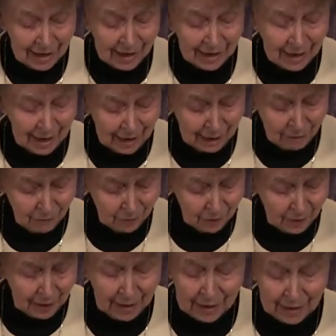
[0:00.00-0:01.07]
in heaven
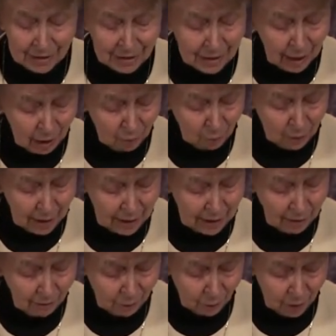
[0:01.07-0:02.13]
that He's got
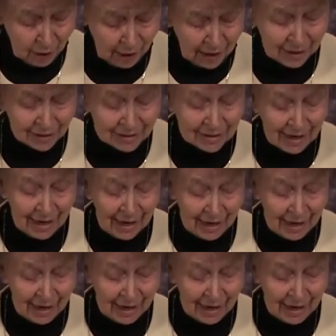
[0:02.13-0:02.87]
waiting for us.